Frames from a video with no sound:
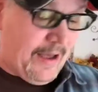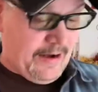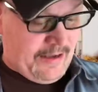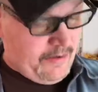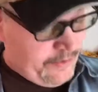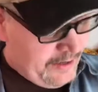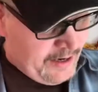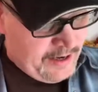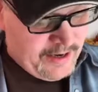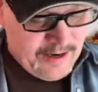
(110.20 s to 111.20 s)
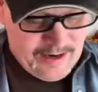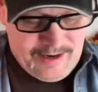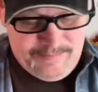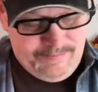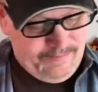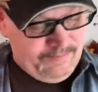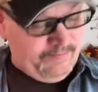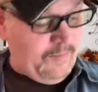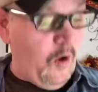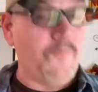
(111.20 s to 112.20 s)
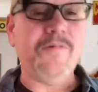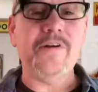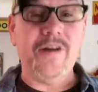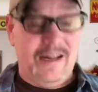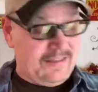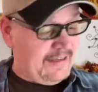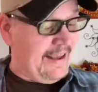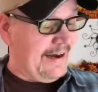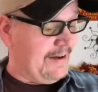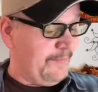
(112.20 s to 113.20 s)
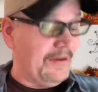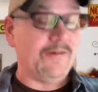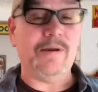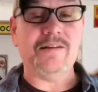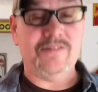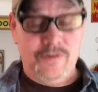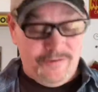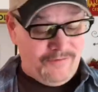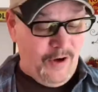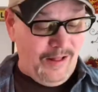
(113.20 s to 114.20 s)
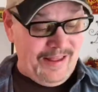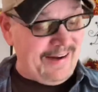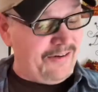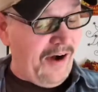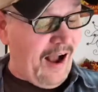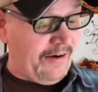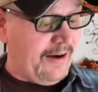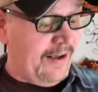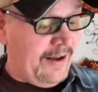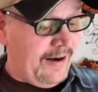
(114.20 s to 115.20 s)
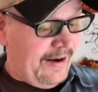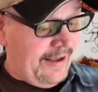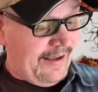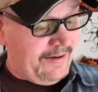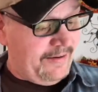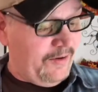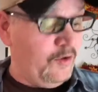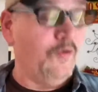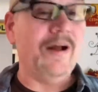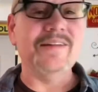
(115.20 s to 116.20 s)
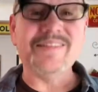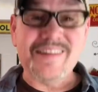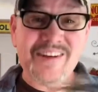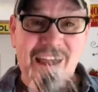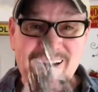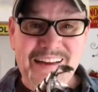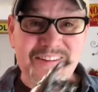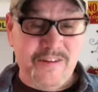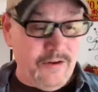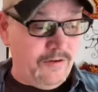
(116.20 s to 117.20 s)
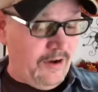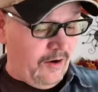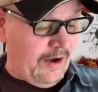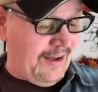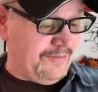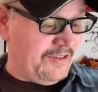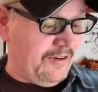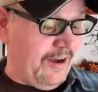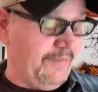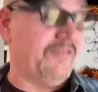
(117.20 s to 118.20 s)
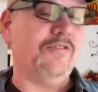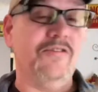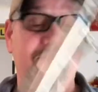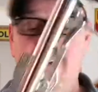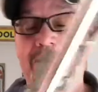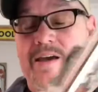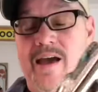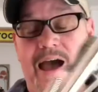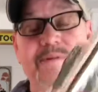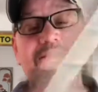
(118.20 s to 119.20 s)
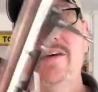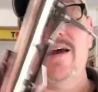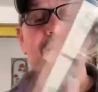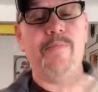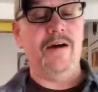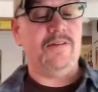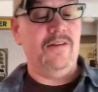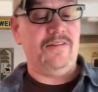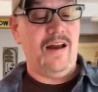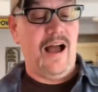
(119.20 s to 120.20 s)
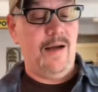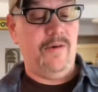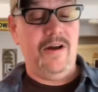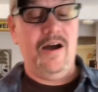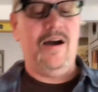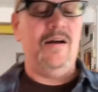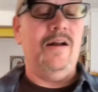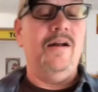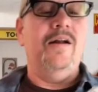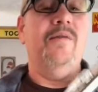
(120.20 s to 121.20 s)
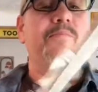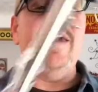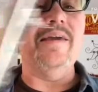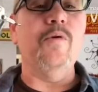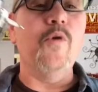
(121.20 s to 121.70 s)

out of you. Um, hopefully you're not standing in the pier because you'll fall in and drown. And who wins? The Chinese do. No, I'm ser uh, seriously. I'm excited about this. I'm gonna make it